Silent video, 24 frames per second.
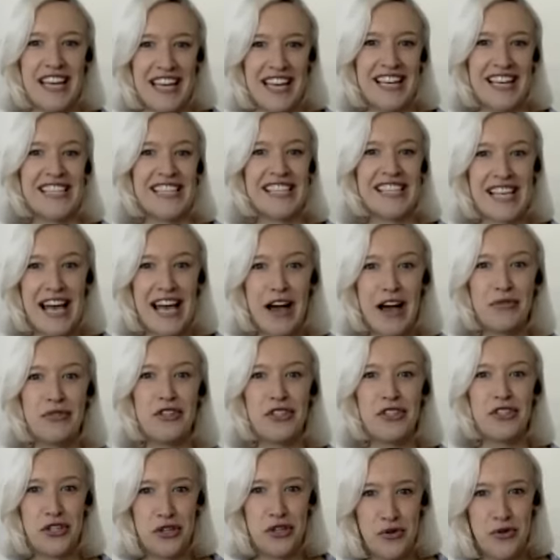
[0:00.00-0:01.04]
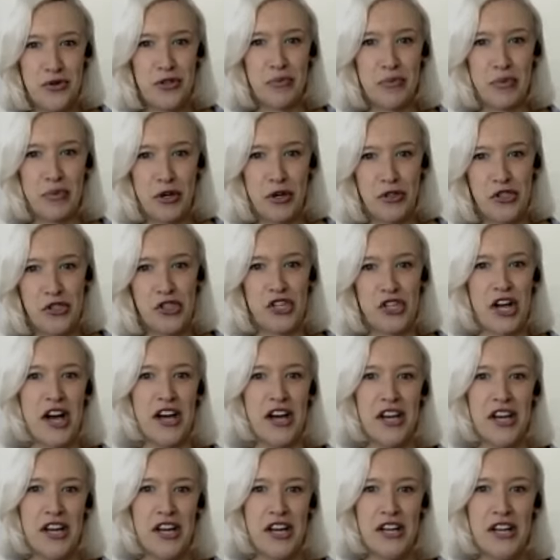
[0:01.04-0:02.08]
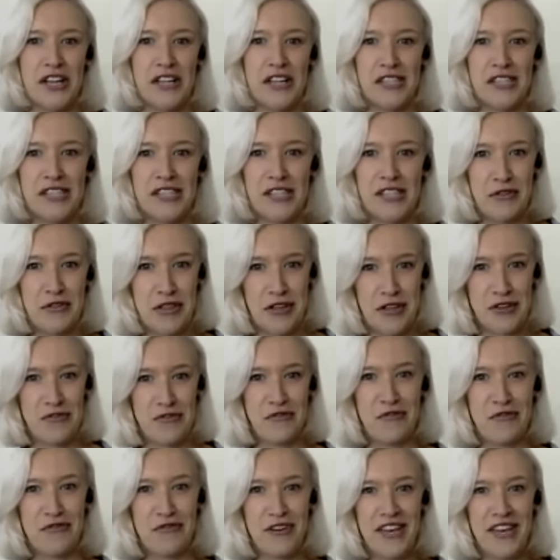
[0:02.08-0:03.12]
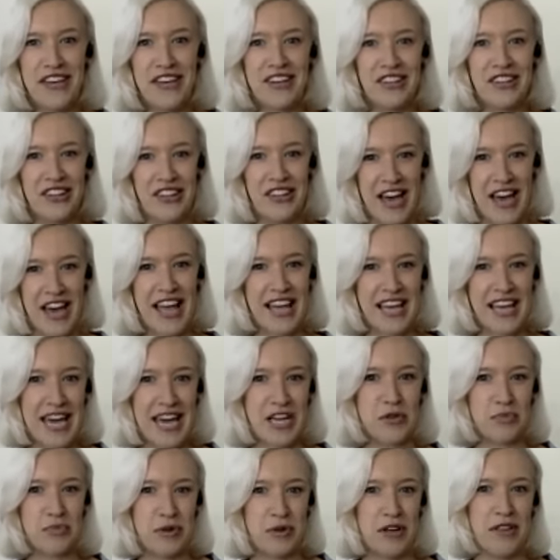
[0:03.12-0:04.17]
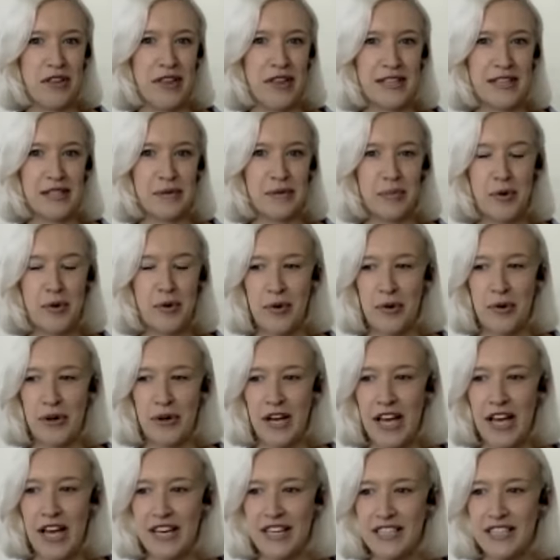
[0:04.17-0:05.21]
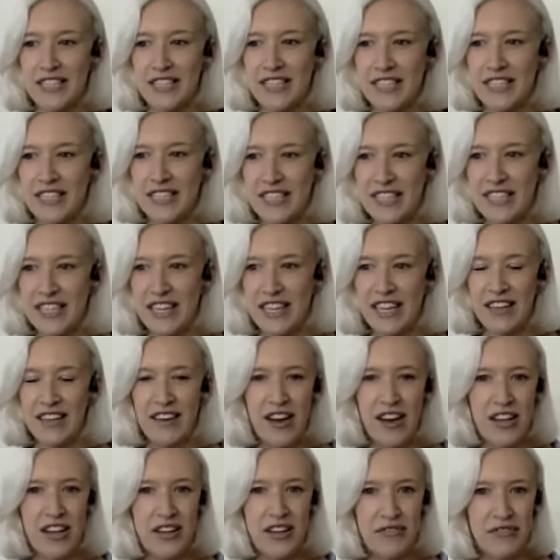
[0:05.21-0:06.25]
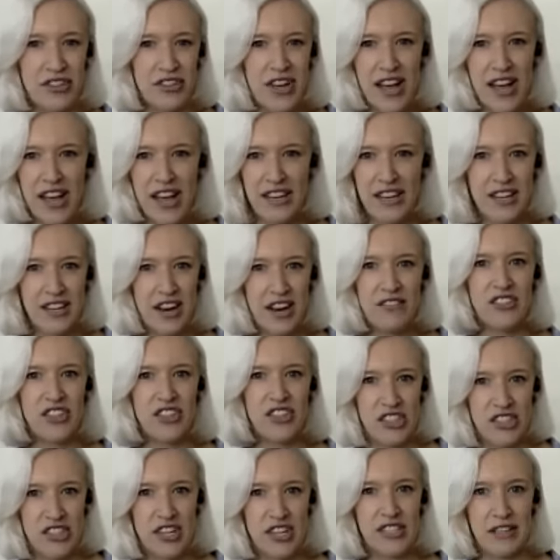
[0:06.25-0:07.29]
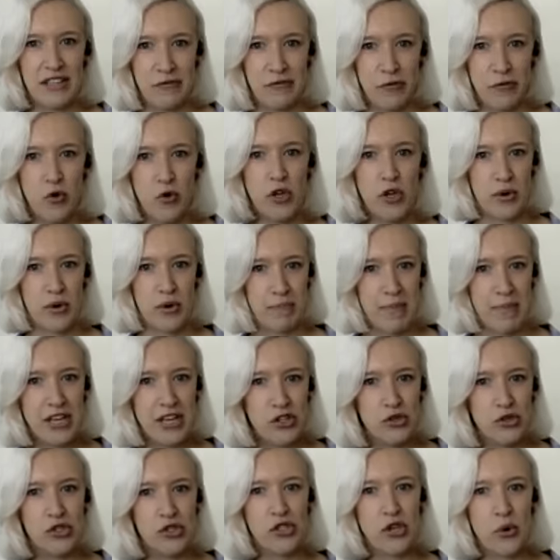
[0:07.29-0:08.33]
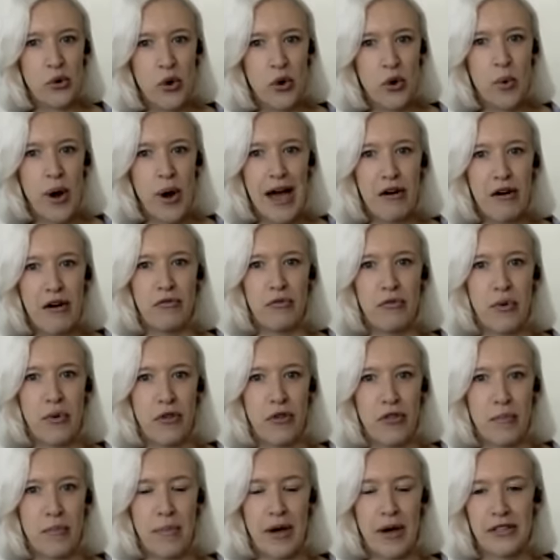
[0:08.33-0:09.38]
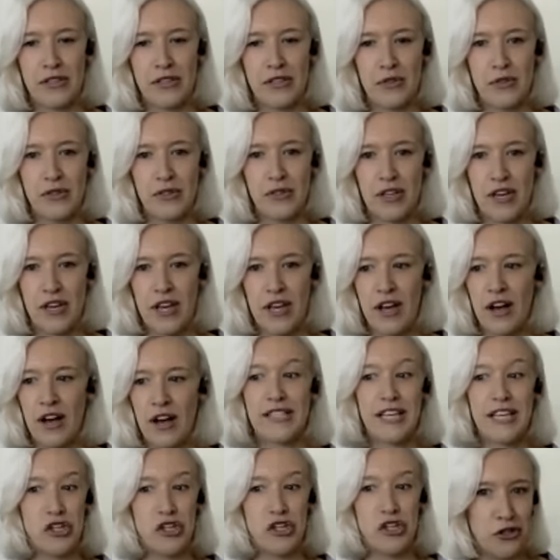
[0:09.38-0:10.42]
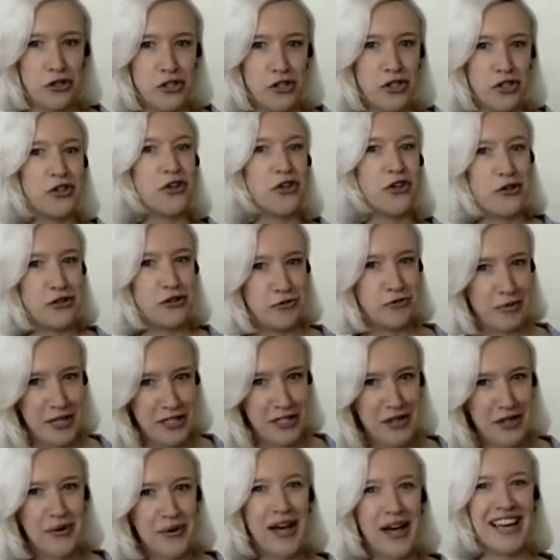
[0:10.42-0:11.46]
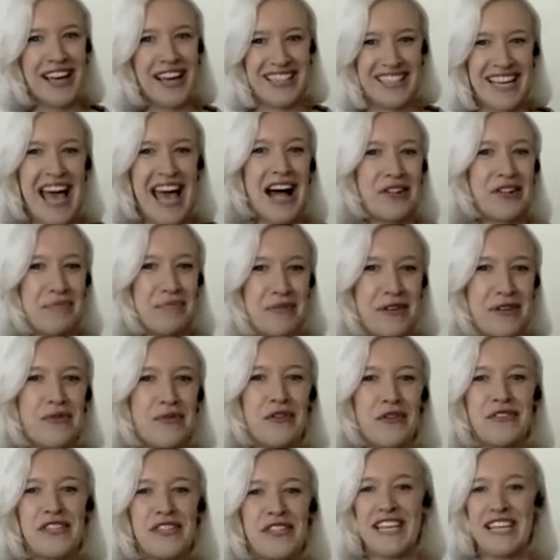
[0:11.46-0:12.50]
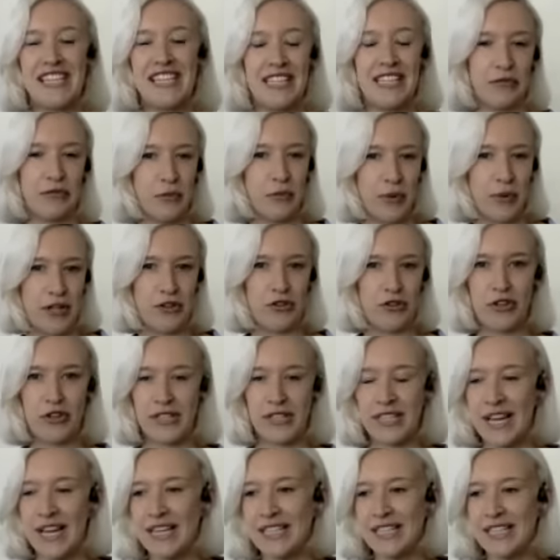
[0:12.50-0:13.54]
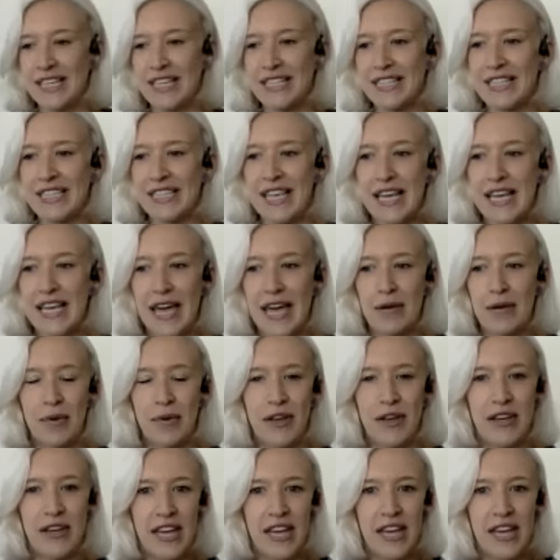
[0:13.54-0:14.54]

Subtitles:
sound to the posture so that you feel that engagement and that support. And it kind of just does it for you and makes you so aware of what the muscles, I say could be doing to help you. Obviously, it's different when you translate it into singing, but